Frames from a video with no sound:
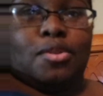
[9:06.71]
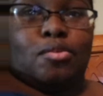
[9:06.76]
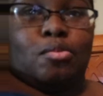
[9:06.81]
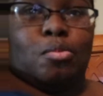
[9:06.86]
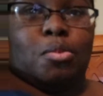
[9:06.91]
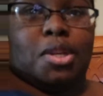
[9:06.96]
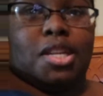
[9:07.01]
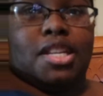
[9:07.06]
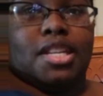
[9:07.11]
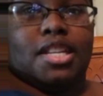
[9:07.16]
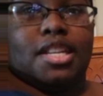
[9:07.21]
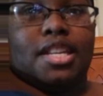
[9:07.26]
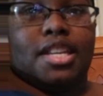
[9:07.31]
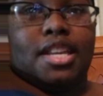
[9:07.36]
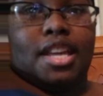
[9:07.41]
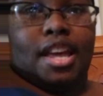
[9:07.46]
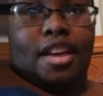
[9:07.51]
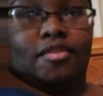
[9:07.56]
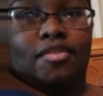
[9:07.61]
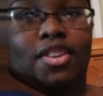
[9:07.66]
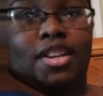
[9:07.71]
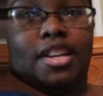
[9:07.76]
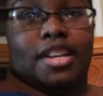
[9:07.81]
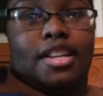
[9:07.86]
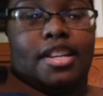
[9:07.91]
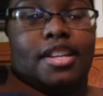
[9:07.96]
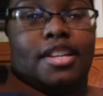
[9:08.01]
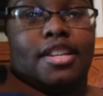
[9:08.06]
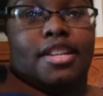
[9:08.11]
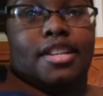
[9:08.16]
We have
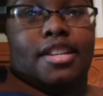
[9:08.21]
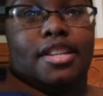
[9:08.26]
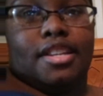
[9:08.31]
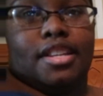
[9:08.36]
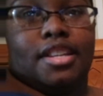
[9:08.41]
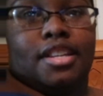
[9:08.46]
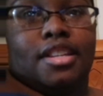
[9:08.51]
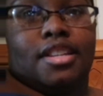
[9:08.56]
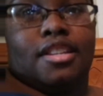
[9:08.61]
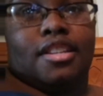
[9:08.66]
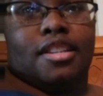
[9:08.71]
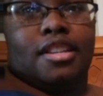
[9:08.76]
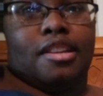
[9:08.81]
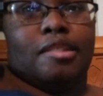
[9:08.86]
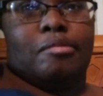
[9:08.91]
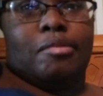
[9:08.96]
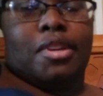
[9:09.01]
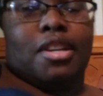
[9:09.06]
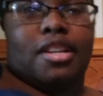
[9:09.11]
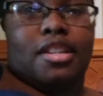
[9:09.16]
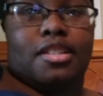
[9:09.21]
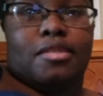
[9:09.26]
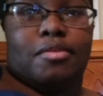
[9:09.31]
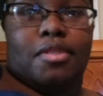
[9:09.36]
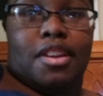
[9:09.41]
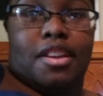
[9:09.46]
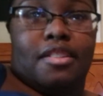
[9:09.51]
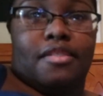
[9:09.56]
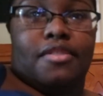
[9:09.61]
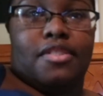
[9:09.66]
not eating yet because we
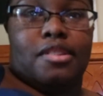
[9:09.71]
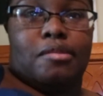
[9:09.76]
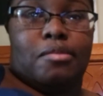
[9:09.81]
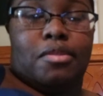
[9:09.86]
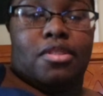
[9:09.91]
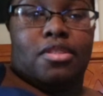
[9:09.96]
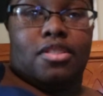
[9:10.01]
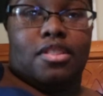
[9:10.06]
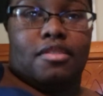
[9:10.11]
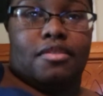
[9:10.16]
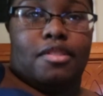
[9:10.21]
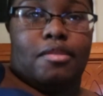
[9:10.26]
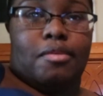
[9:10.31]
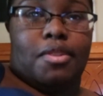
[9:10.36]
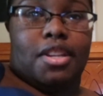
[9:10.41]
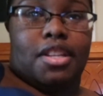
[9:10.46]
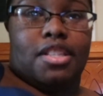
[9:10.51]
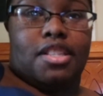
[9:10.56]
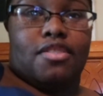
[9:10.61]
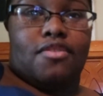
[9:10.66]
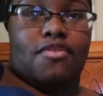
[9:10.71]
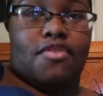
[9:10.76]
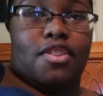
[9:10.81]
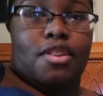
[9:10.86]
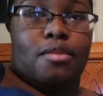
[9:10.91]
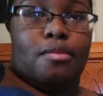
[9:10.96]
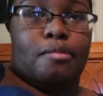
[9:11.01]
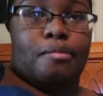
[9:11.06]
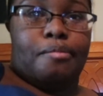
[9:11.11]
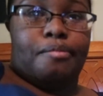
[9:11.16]
have some other stuff that we need to
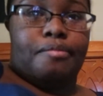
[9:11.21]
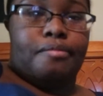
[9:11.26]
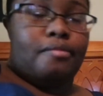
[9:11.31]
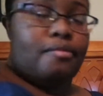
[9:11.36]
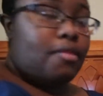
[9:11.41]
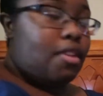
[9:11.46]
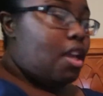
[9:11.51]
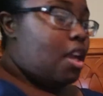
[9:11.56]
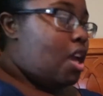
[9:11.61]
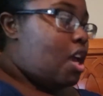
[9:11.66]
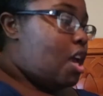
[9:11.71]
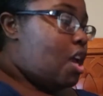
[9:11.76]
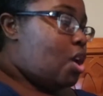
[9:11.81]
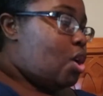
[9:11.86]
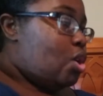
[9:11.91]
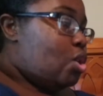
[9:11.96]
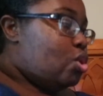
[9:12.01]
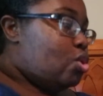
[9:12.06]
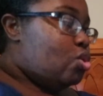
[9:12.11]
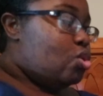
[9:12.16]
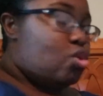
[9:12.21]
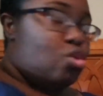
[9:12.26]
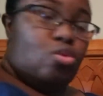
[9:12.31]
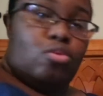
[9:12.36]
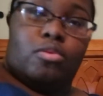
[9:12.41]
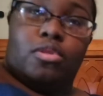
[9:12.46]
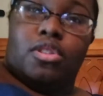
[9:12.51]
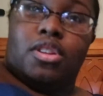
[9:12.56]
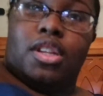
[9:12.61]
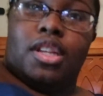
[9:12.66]
film so
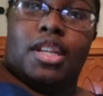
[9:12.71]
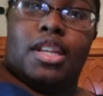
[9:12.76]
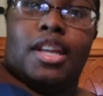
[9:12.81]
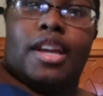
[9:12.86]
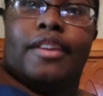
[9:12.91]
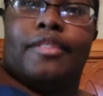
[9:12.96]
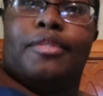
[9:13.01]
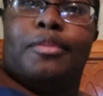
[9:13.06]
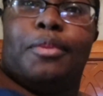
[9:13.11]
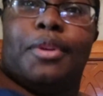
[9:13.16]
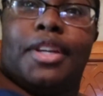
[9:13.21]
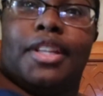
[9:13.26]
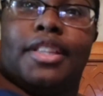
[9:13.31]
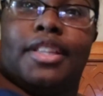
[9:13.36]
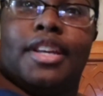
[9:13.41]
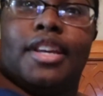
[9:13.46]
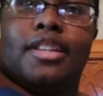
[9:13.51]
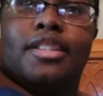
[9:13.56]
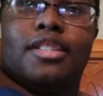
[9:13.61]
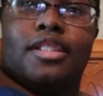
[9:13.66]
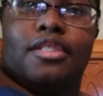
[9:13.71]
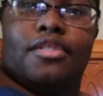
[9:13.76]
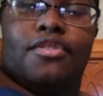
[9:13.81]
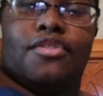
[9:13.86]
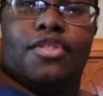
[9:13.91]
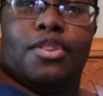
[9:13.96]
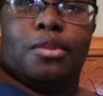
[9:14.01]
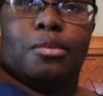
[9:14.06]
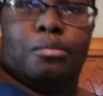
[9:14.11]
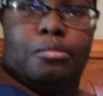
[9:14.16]
we're gonna eat after we get that stuff
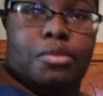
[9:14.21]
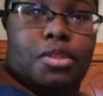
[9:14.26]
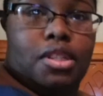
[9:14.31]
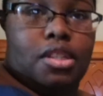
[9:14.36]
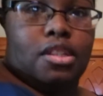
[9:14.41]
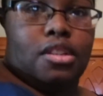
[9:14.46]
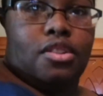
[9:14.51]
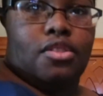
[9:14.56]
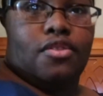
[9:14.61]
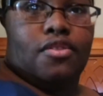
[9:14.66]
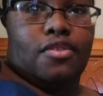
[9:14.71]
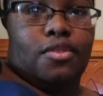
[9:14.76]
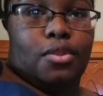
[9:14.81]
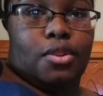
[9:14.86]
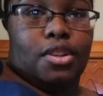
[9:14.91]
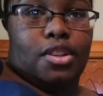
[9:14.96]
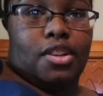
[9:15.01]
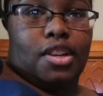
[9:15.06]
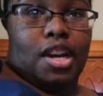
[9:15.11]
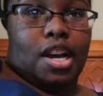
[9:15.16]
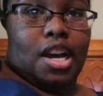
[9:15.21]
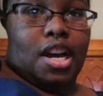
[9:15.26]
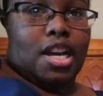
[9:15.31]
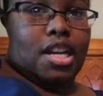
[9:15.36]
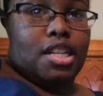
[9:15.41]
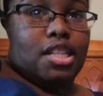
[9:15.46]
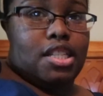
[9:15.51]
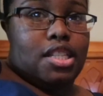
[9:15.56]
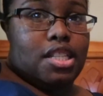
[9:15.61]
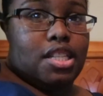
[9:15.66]
filmed for you
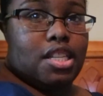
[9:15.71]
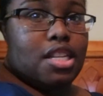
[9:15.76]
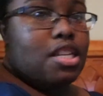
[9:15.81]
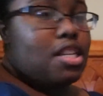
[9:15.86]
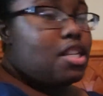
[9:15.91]
guys